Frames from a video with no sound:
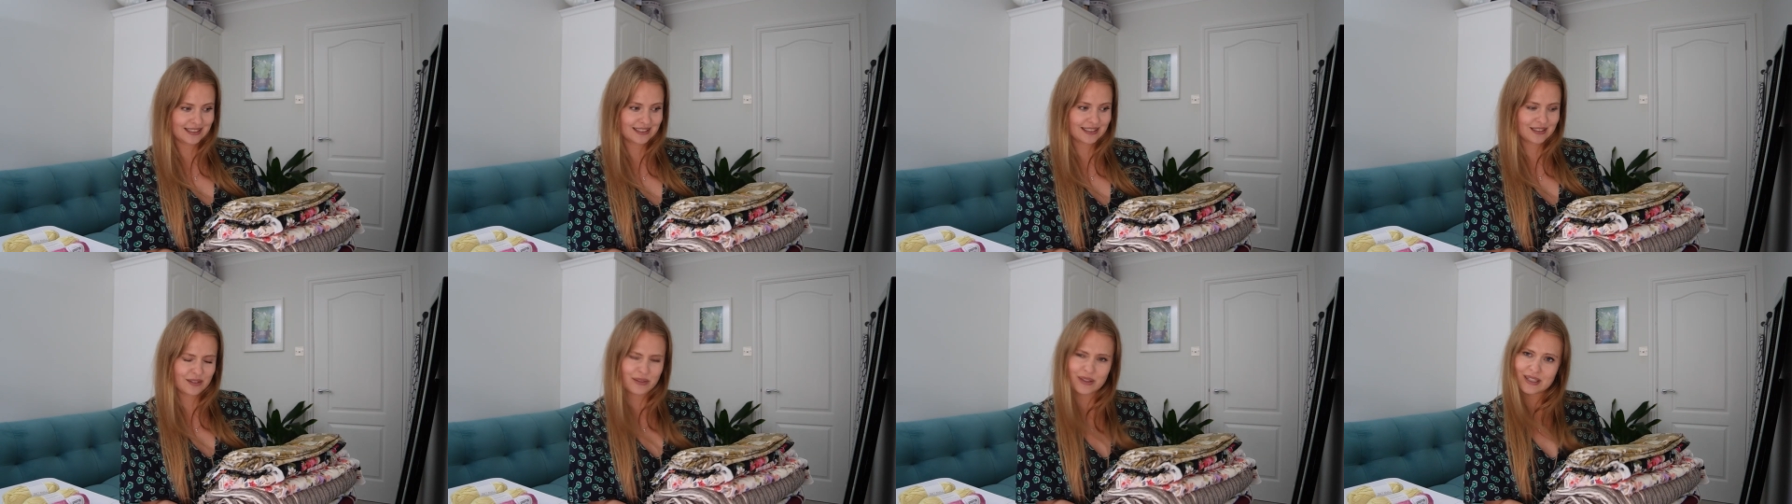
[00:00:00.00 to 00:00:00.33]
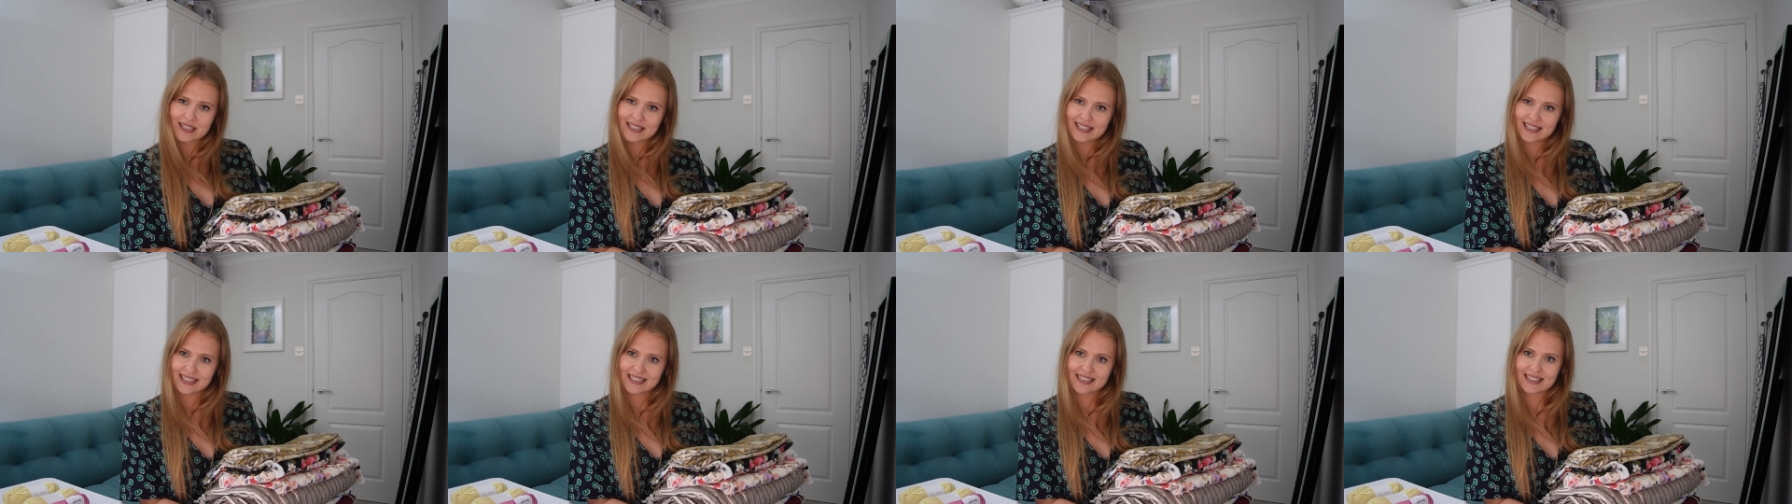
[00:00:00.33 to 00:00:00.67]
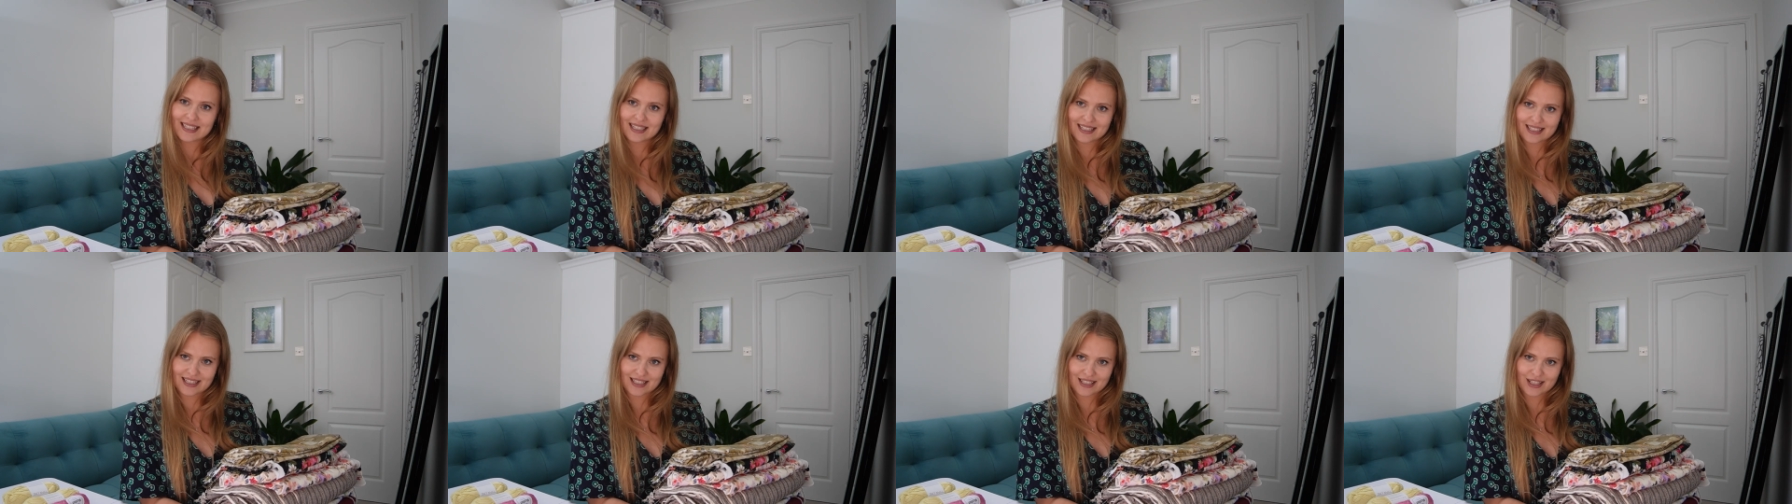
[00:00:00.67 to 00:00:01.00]
quilting and
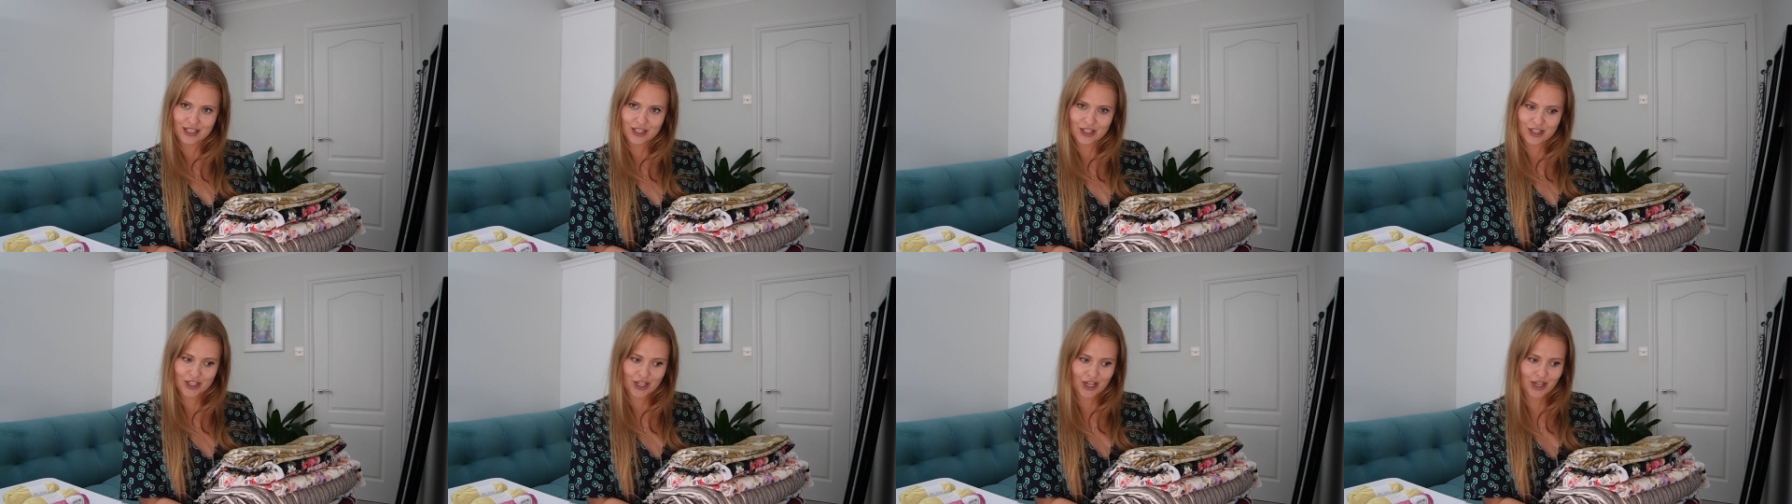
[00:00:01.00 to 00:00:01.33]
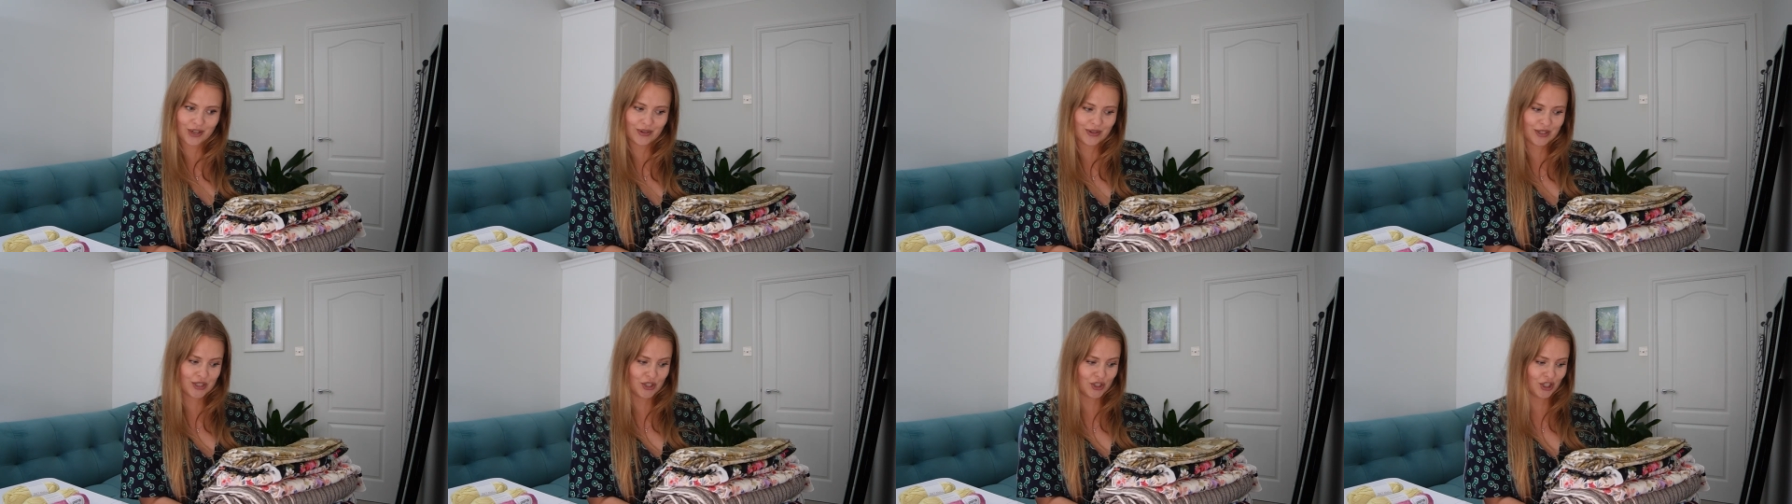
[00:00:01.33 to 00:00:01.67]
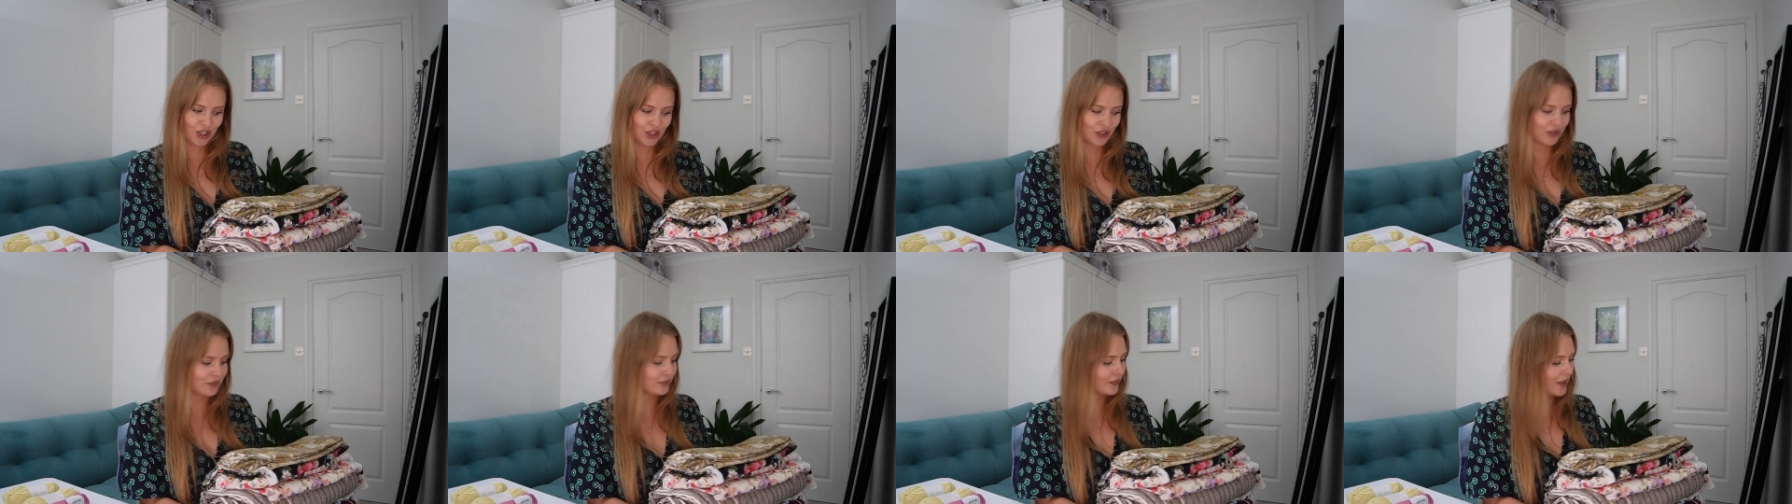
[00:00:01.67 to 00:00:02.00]
stitching show in
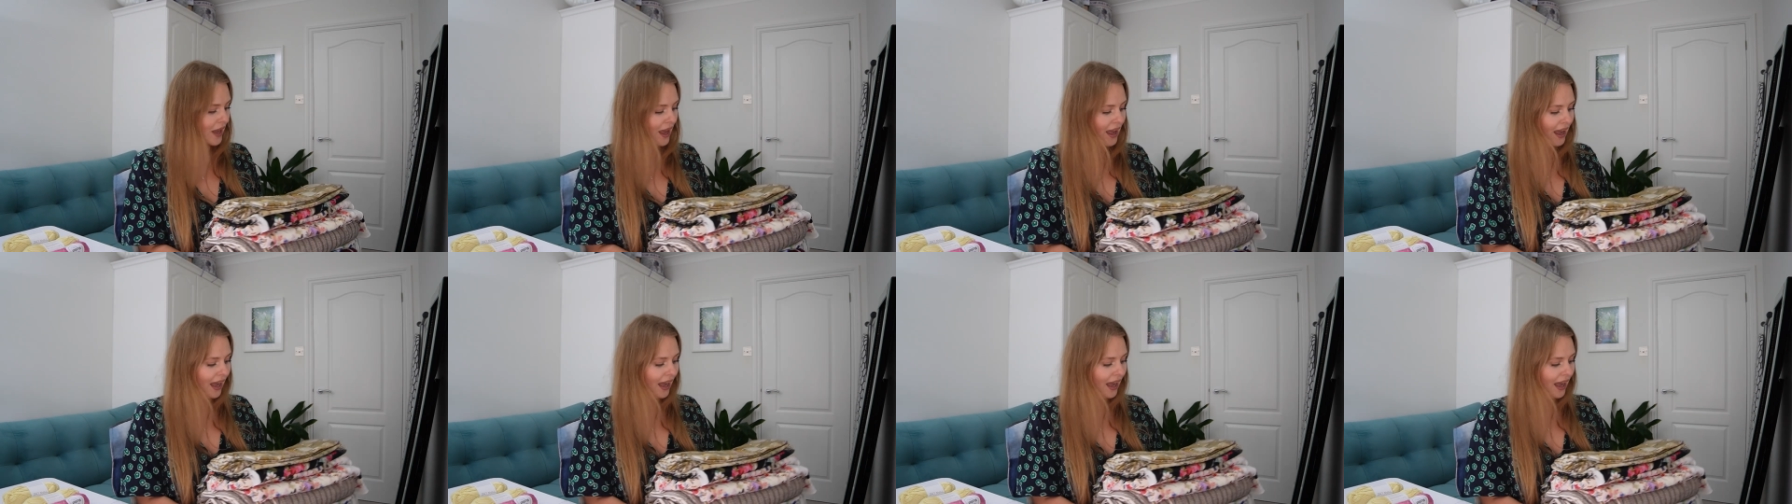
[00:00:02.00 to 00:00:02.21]
June,